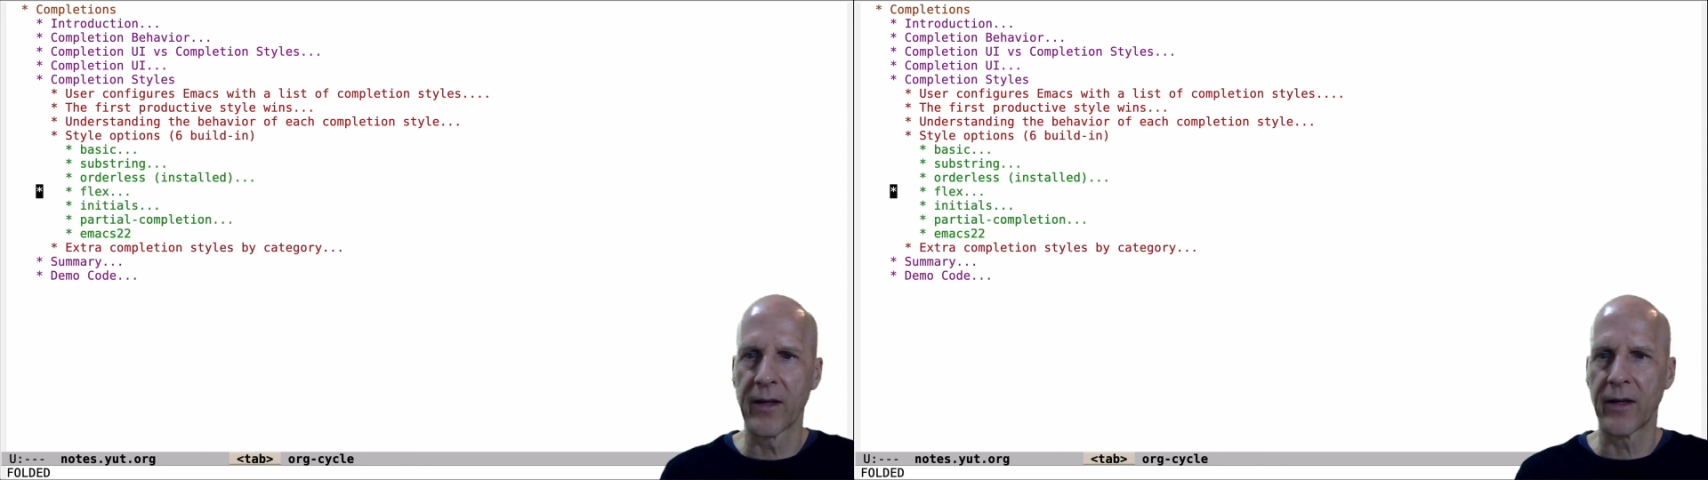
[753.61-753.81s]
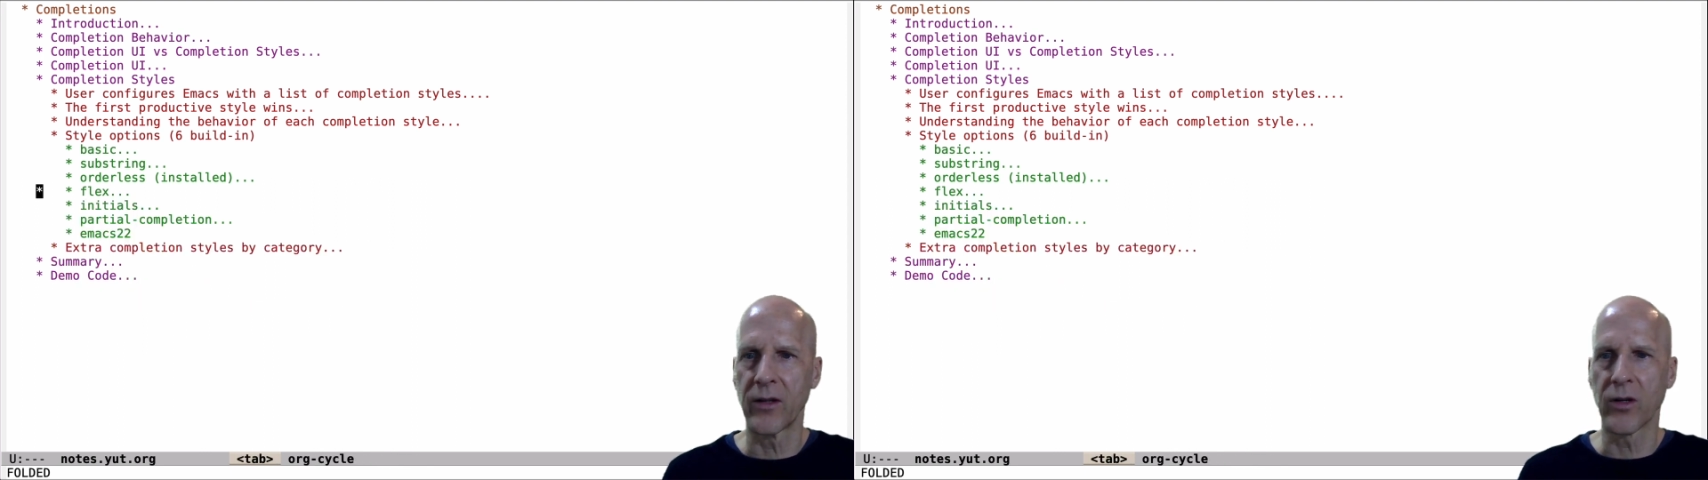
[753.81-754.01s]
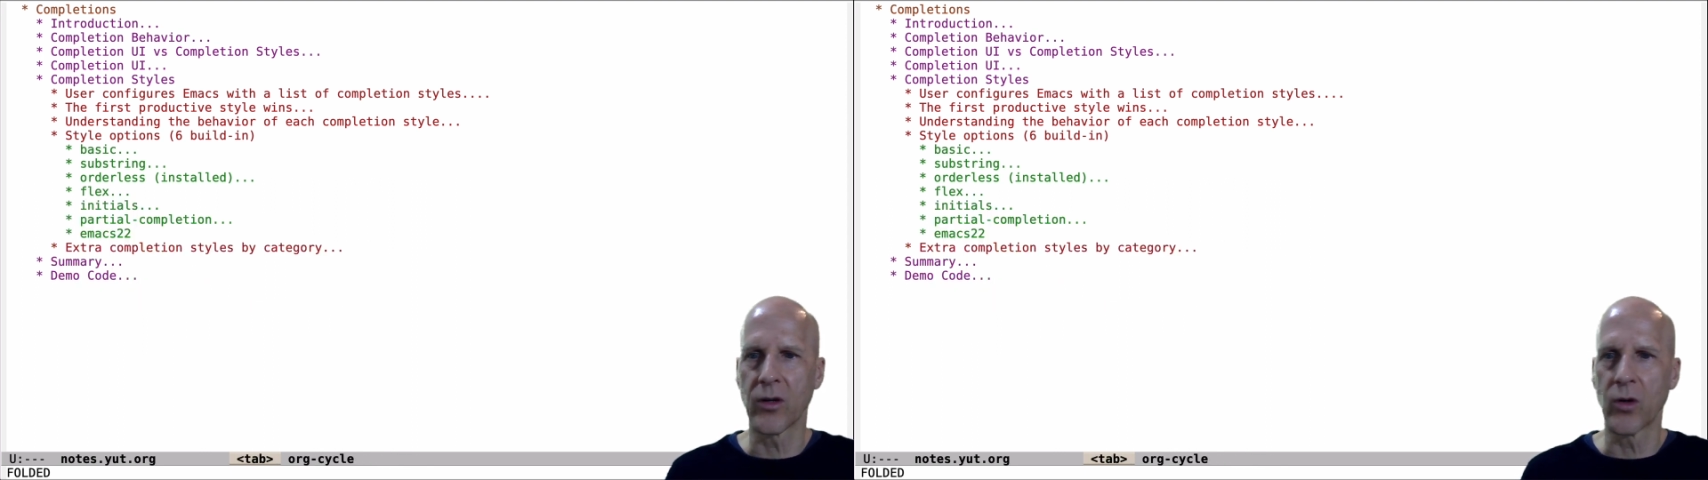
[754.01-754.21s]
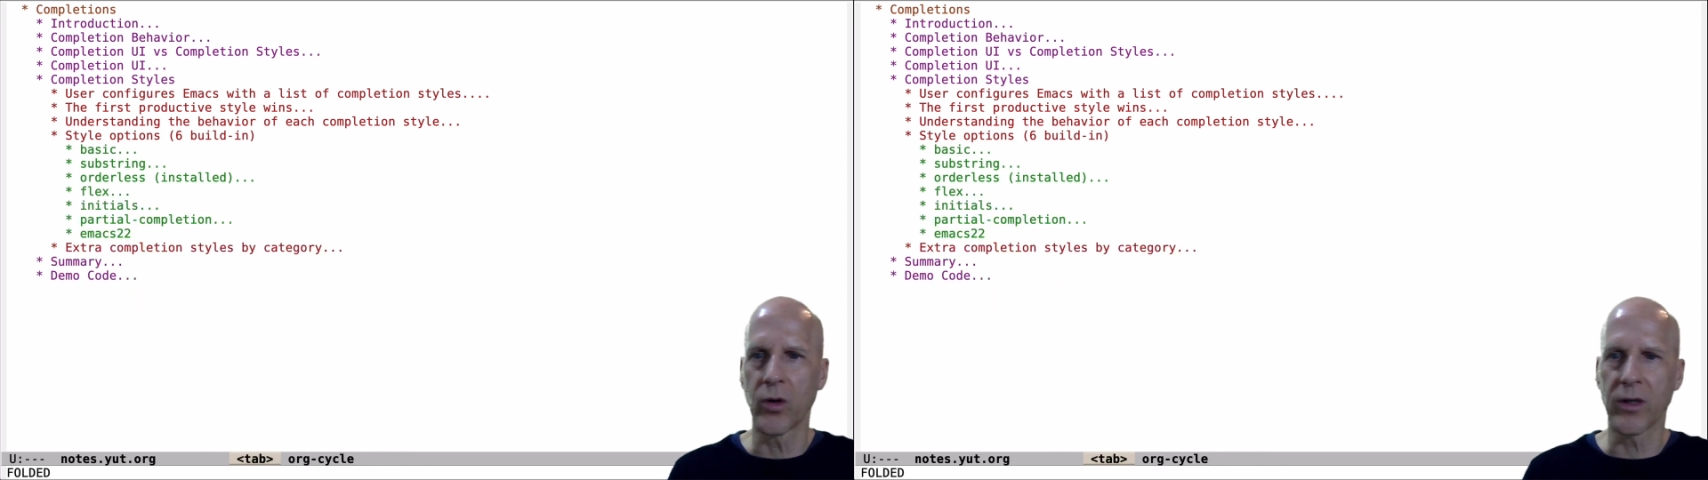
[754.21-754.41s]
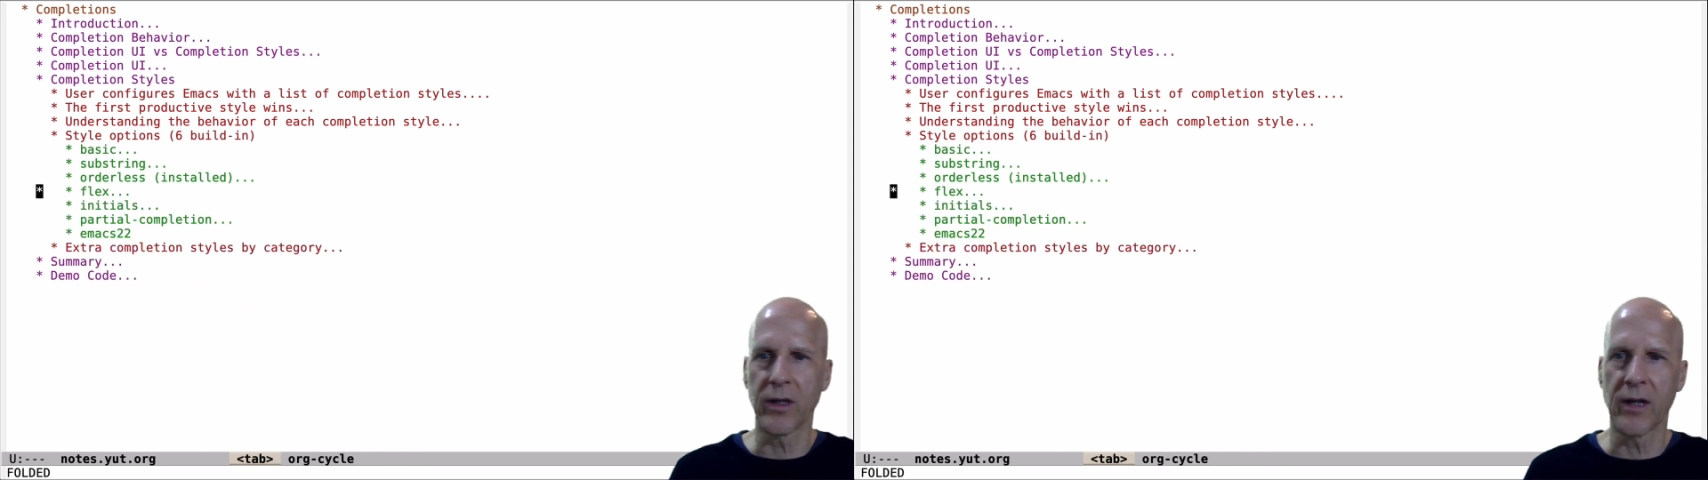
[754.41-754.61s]
You can go
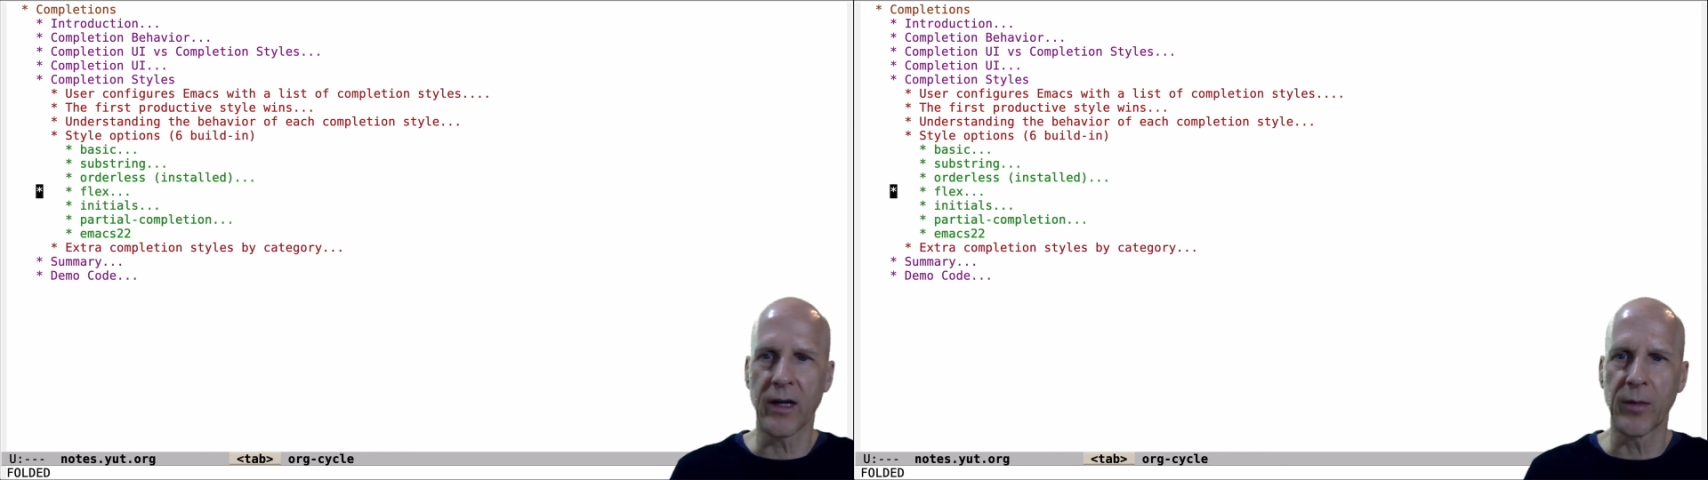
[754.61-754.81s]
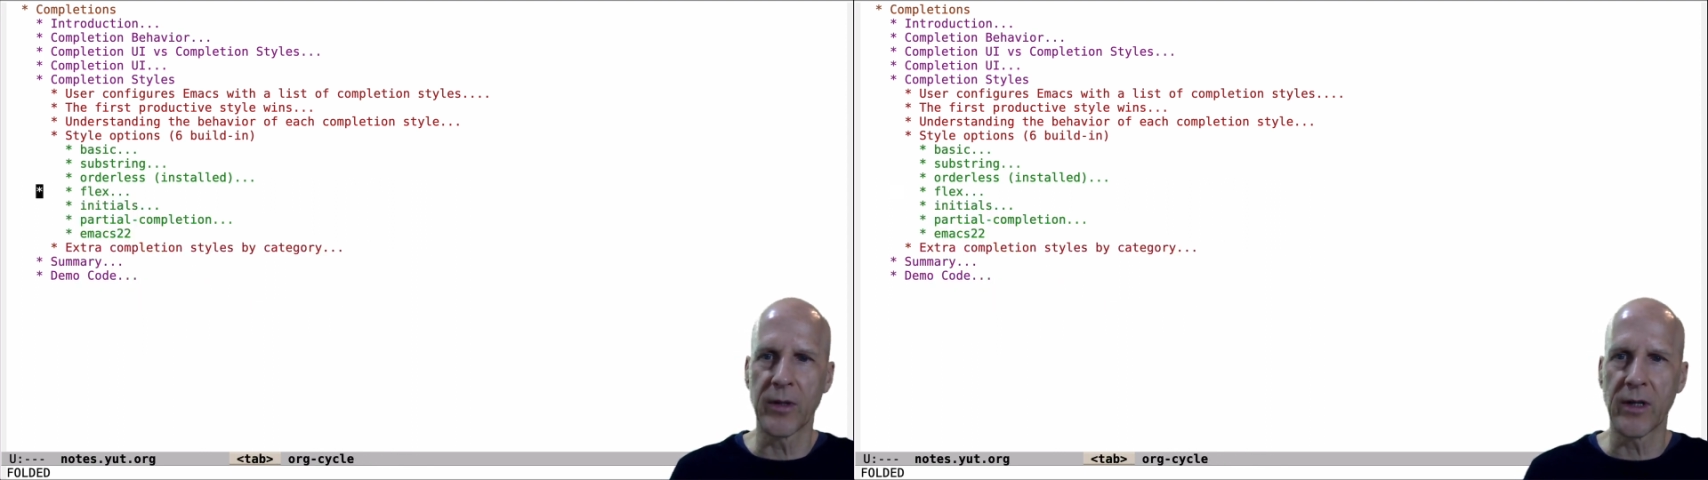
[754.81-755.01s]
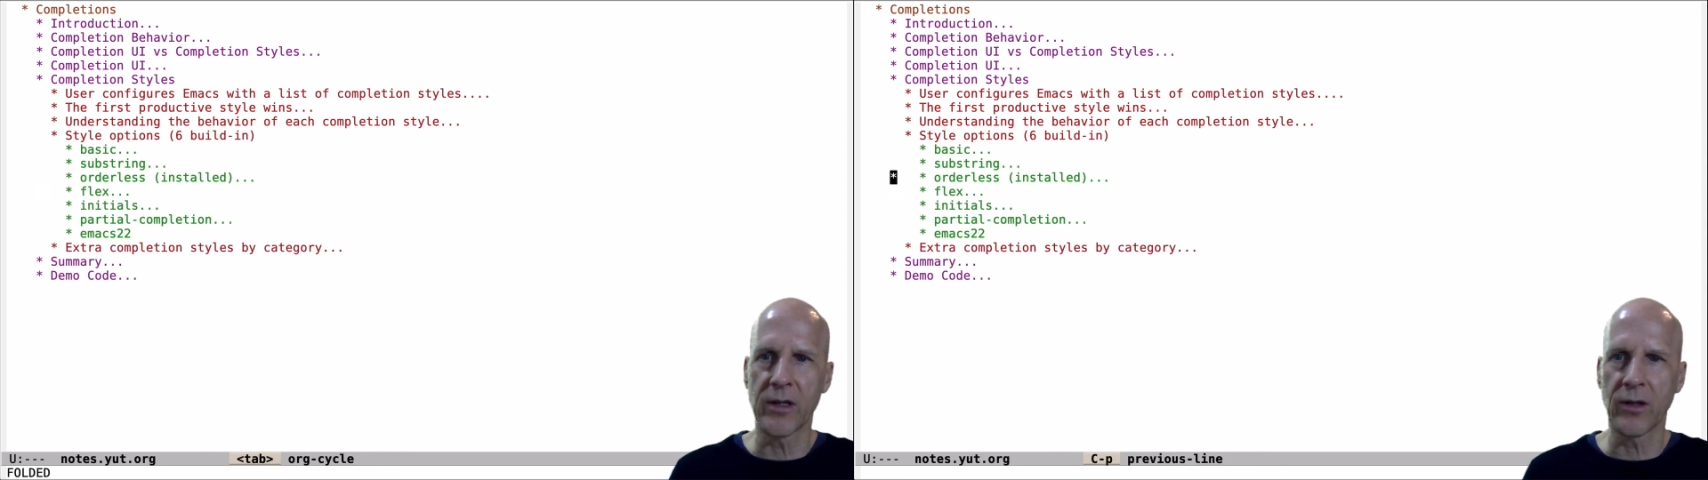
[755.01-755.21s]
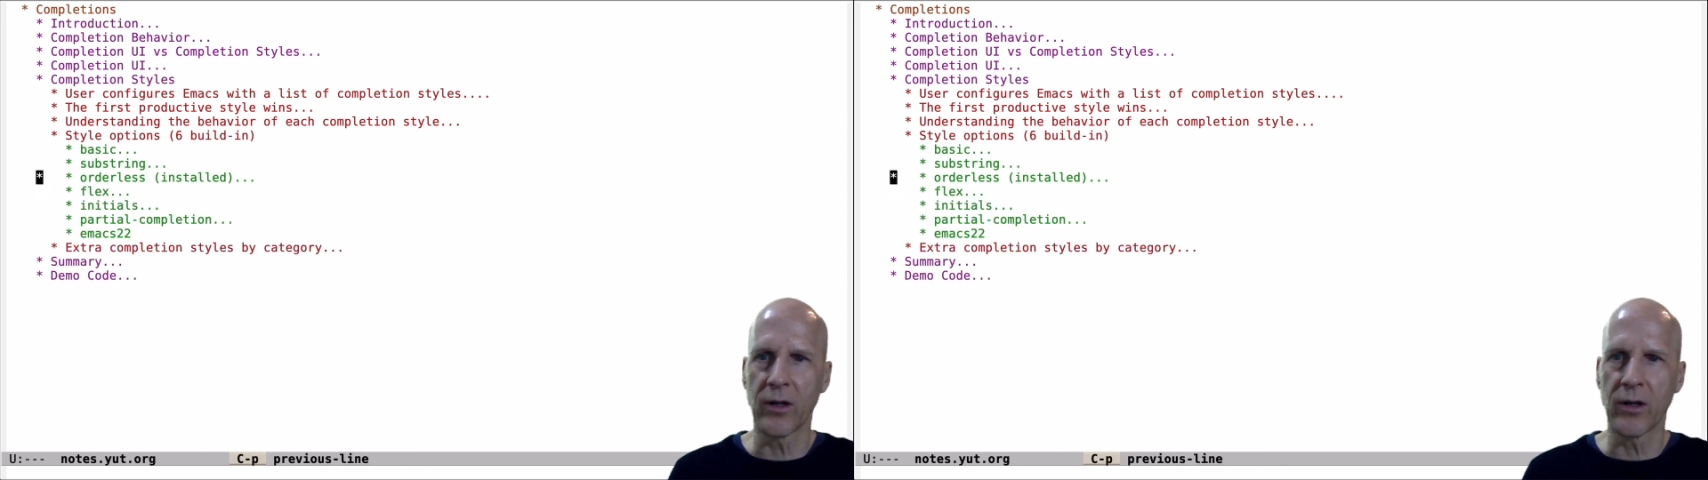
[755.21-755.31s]
look at the documentation